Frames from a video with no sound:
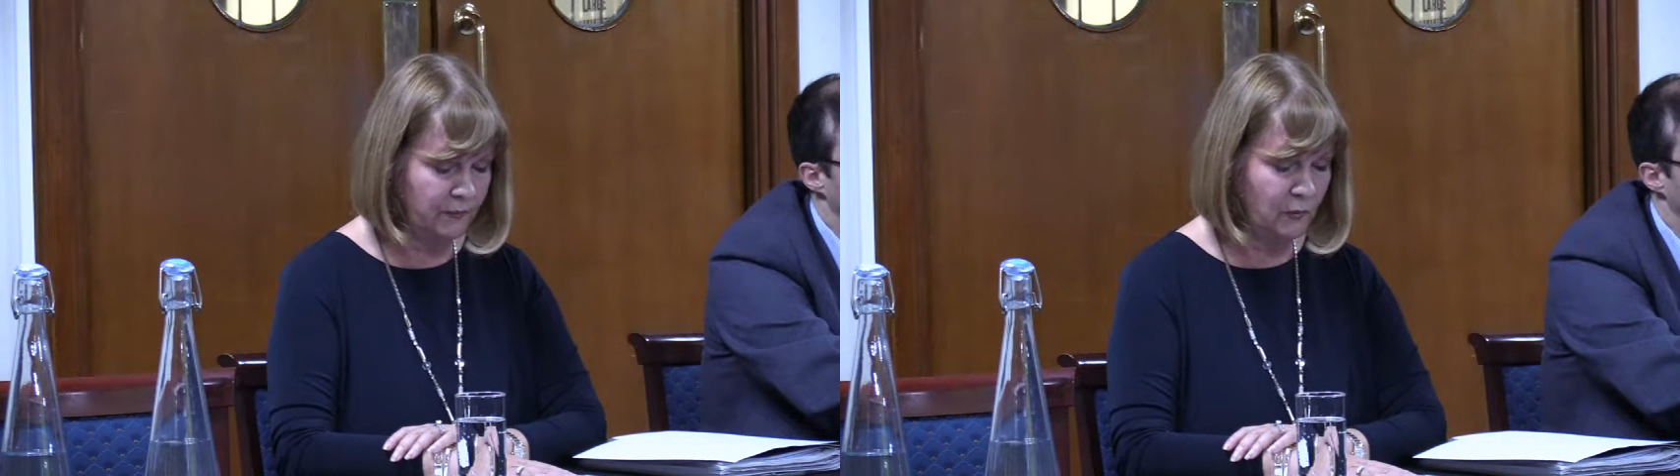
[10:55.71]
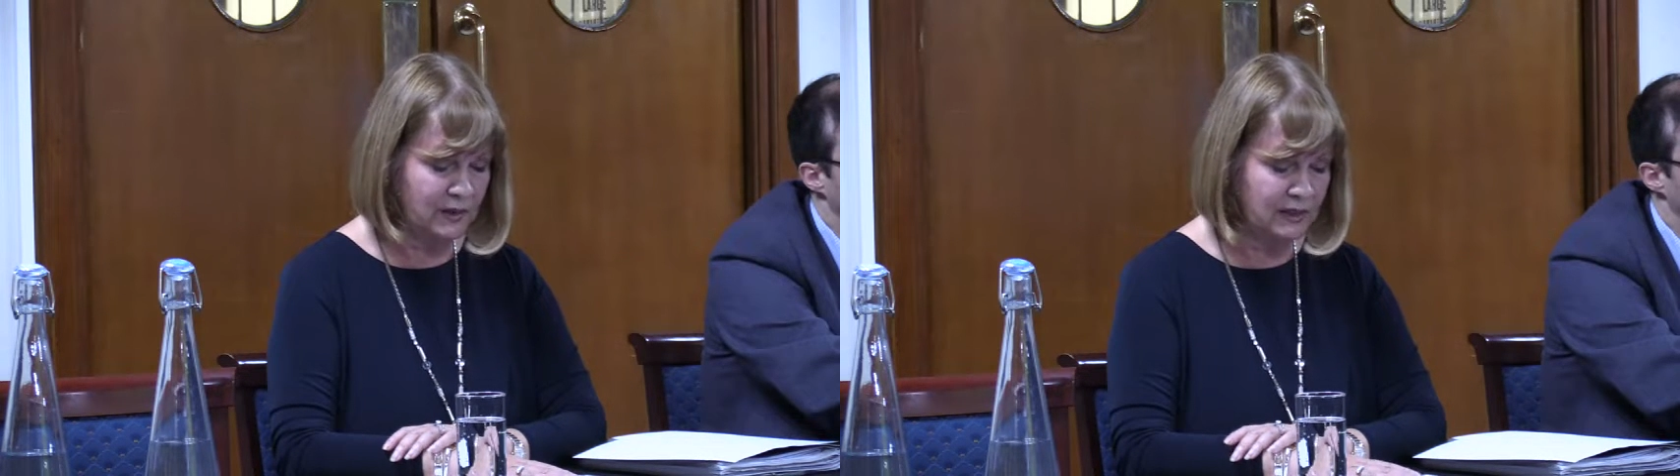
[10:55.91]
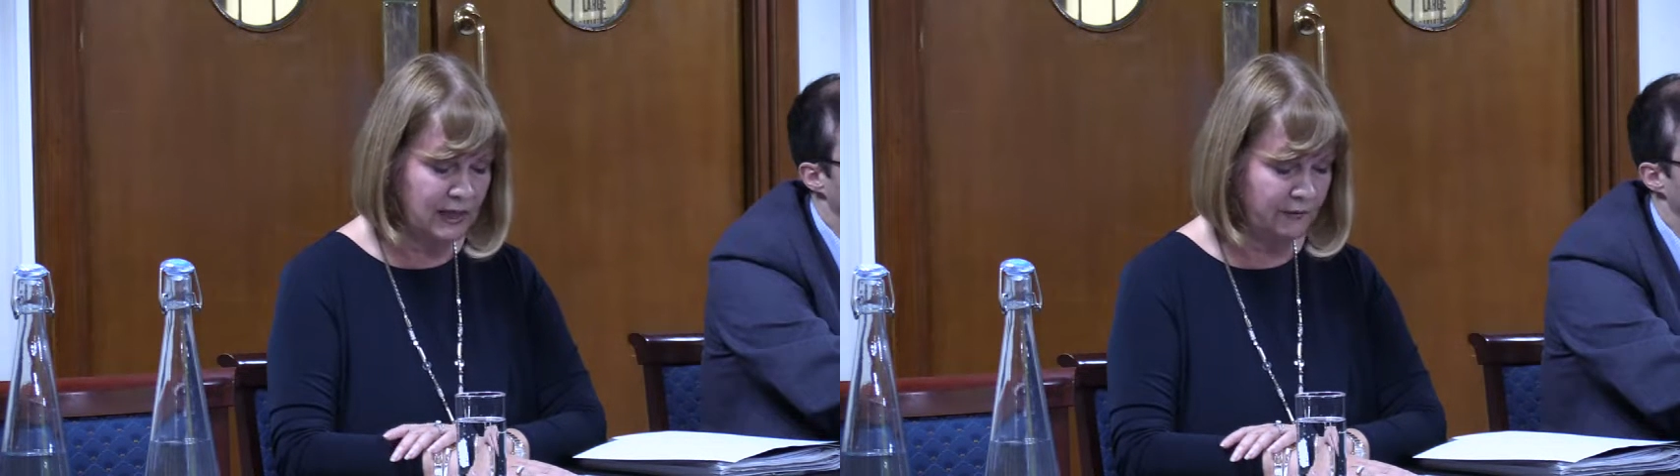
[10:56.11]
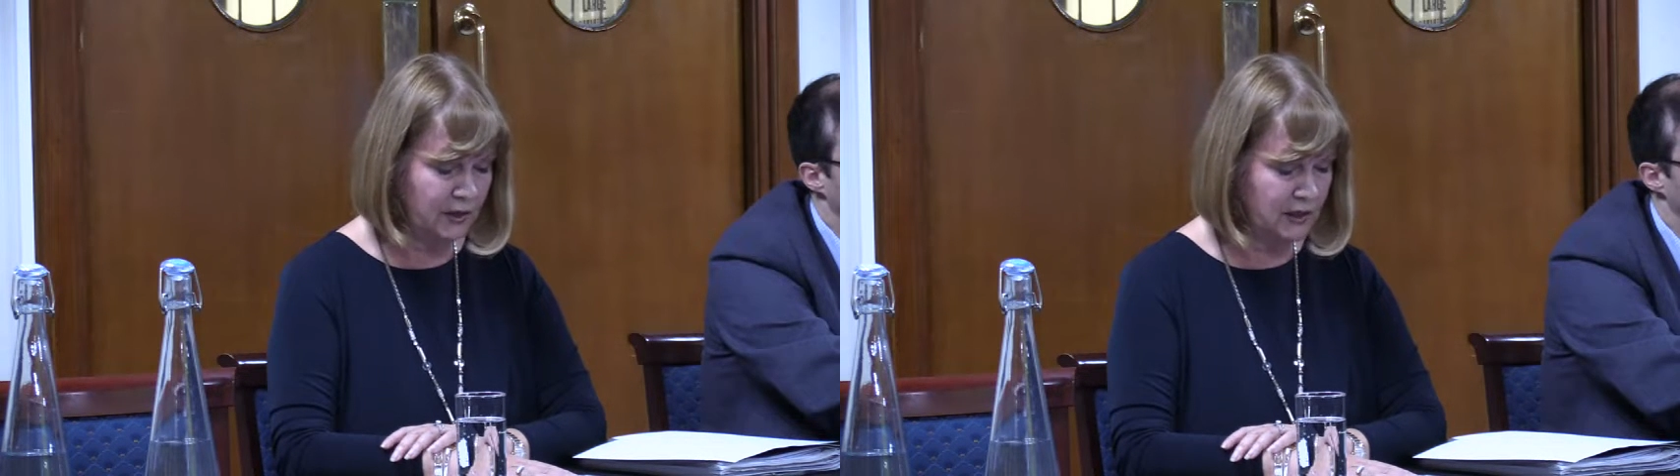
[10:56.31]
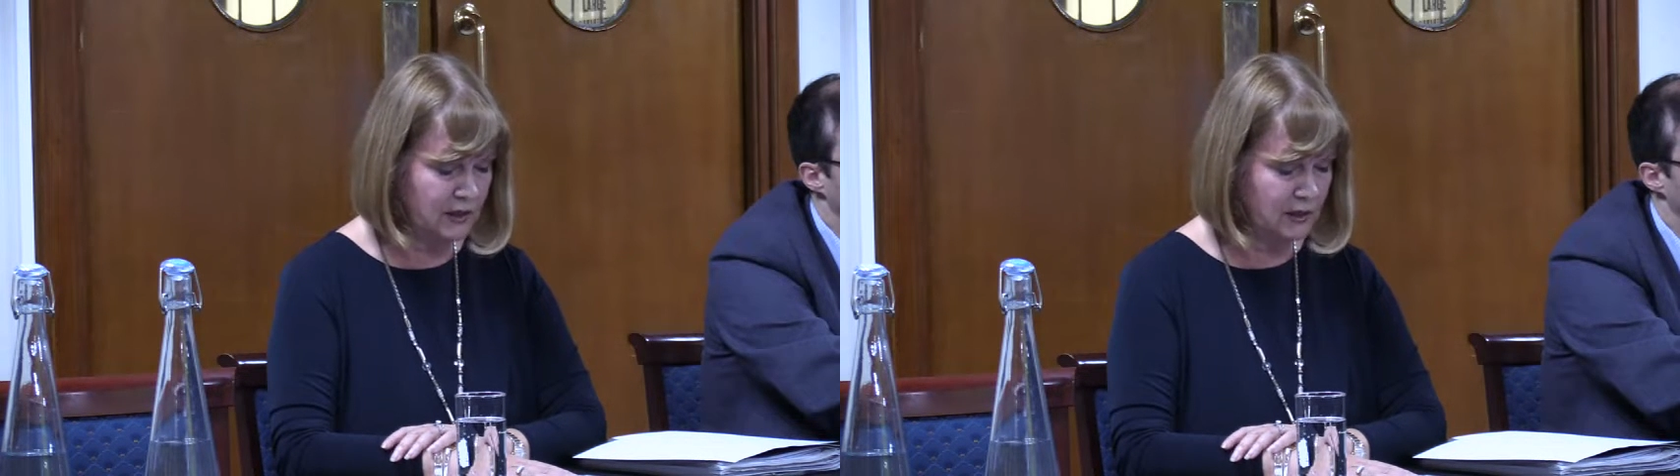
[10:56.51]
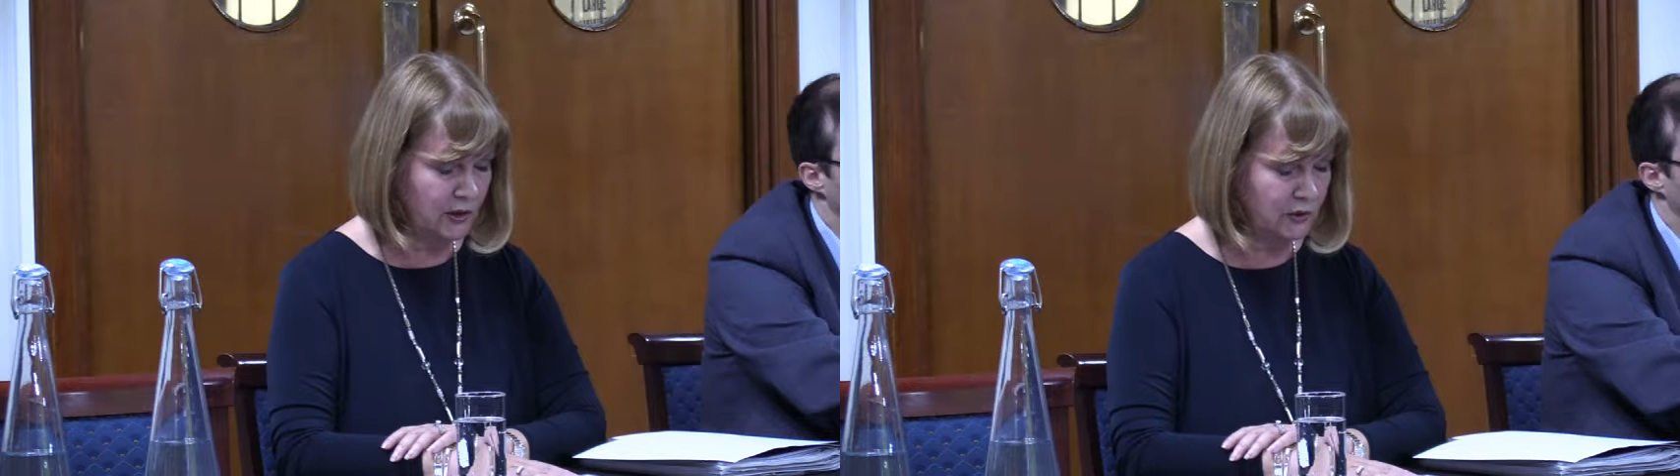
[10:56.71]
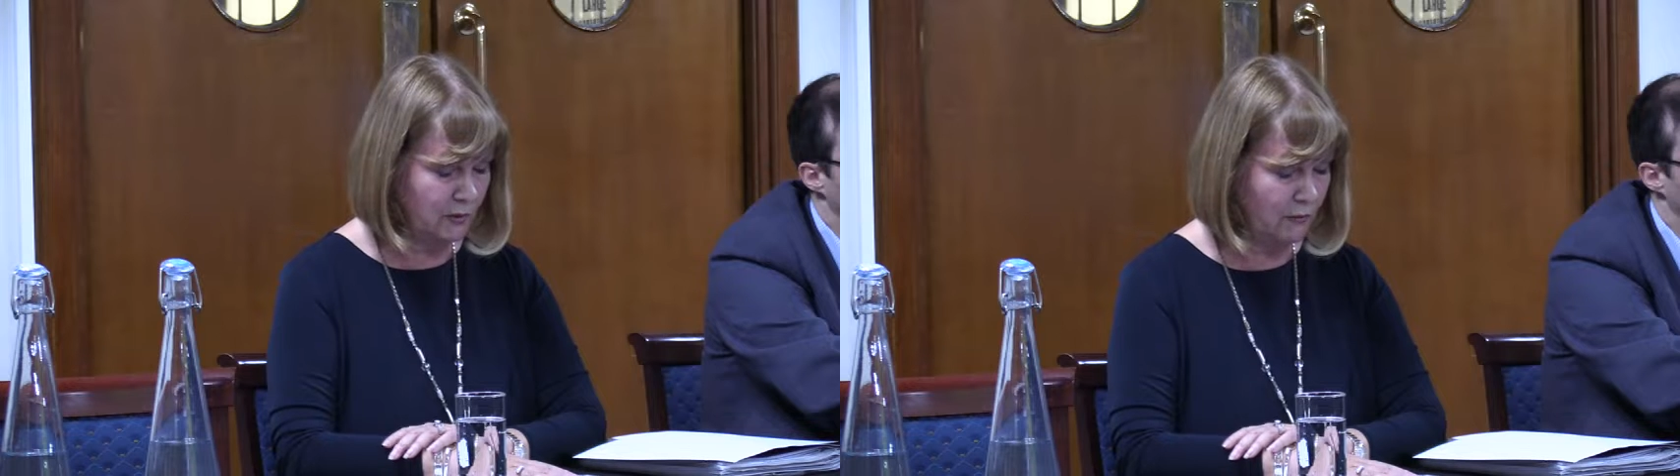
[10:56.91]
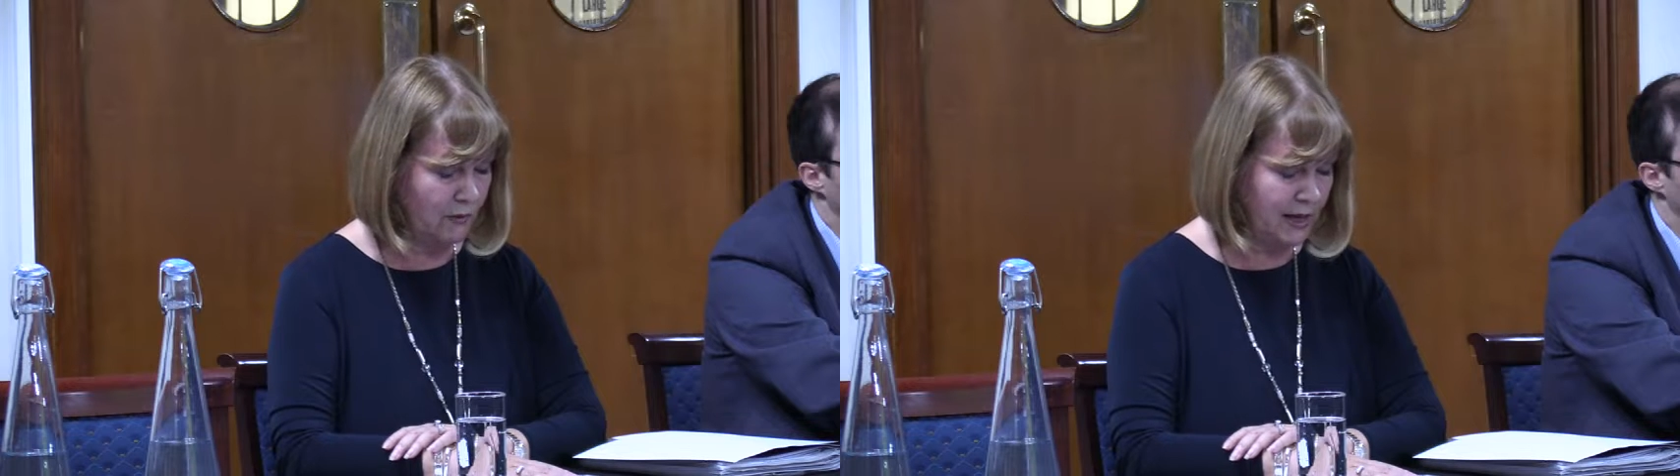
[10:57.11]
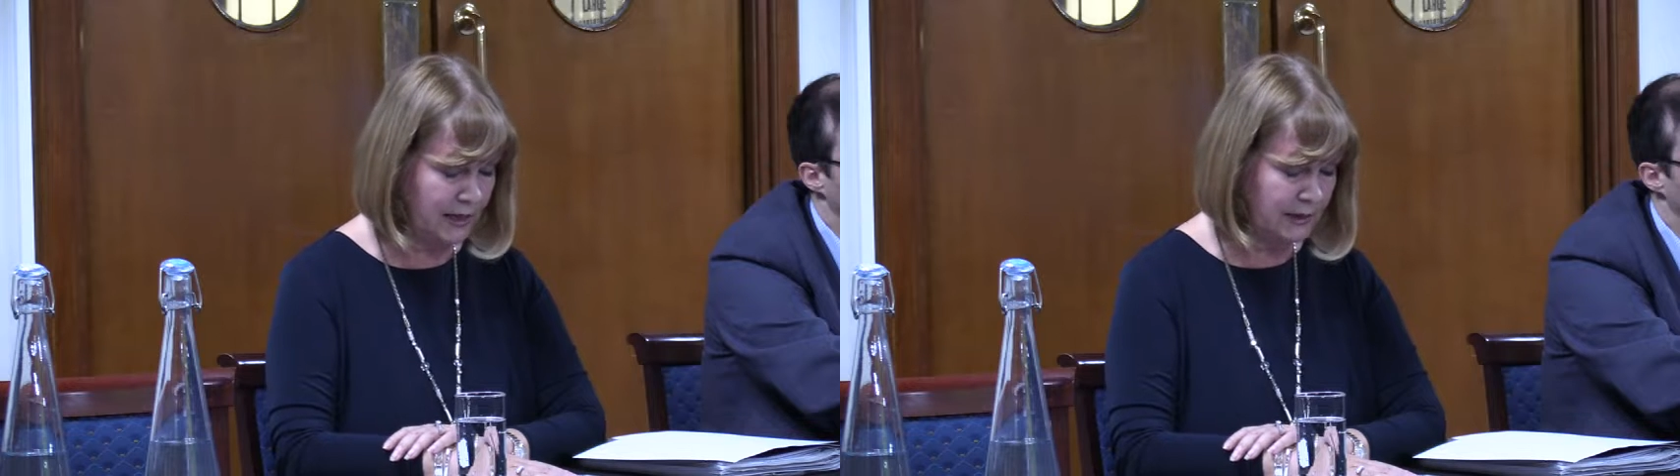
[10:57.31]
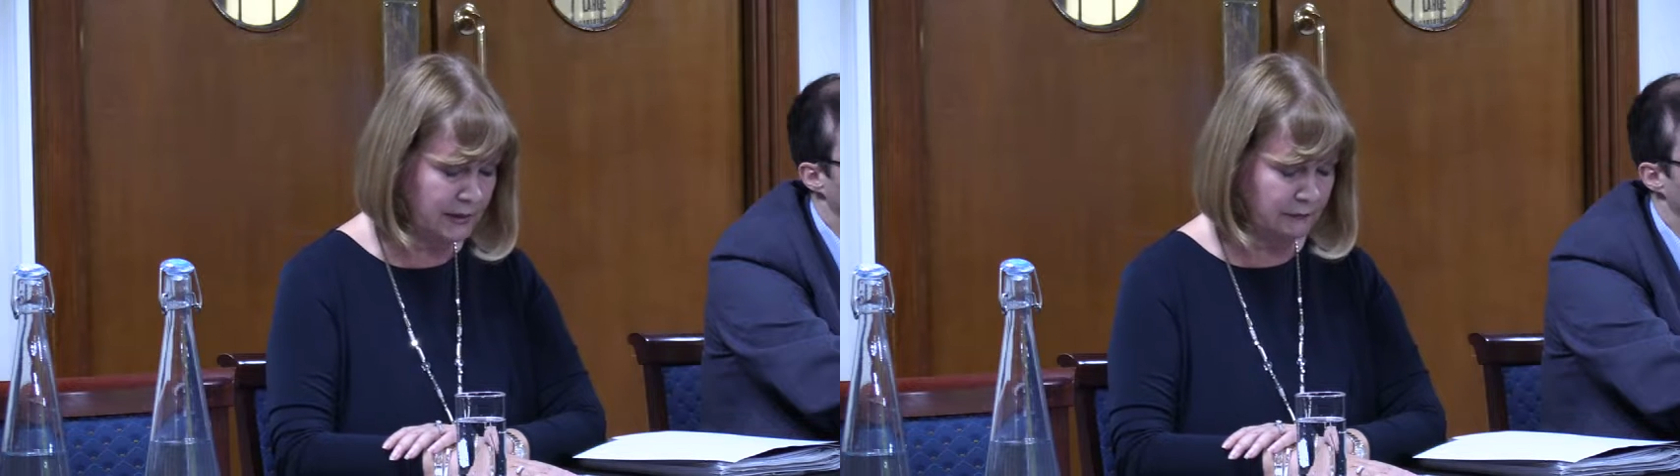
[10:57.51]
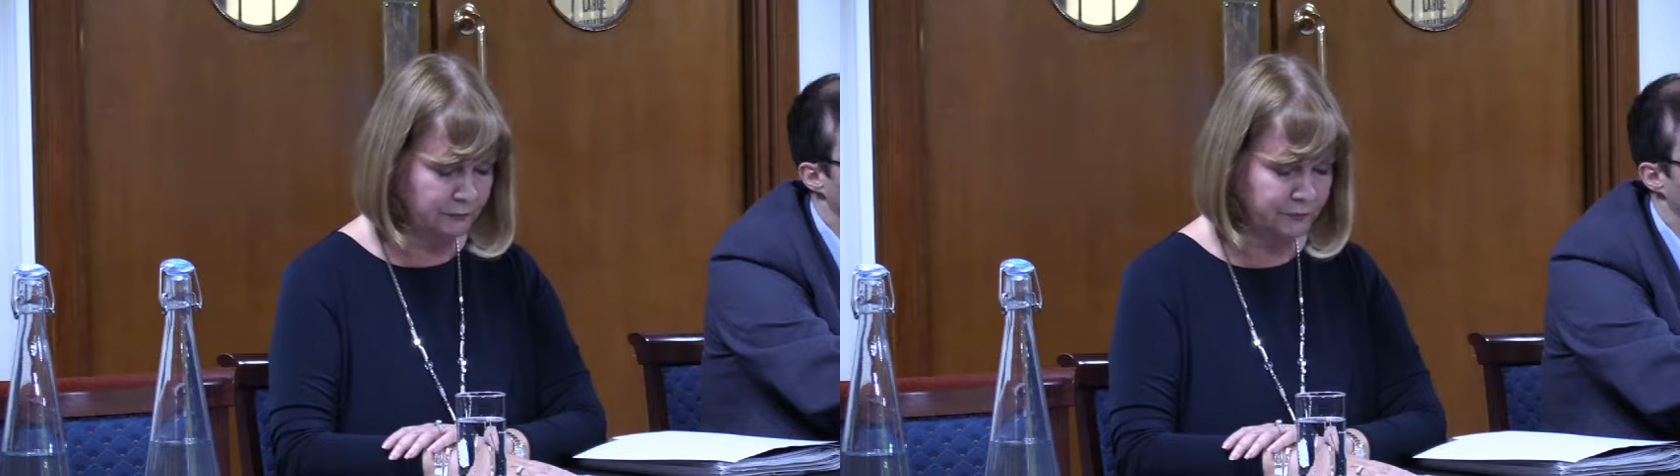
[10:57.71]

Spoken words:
when safety concerns were raised